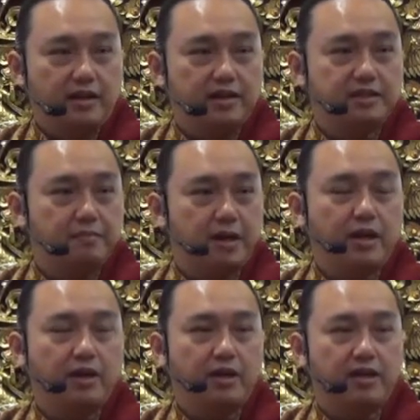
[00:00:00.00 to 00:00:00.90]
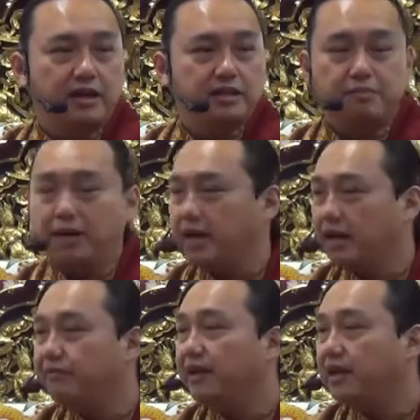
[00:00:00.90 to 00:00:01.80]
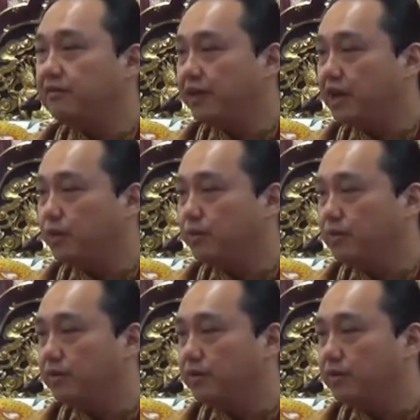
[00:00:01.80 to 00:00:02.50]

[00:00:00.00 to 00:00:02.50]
Does mud have any value?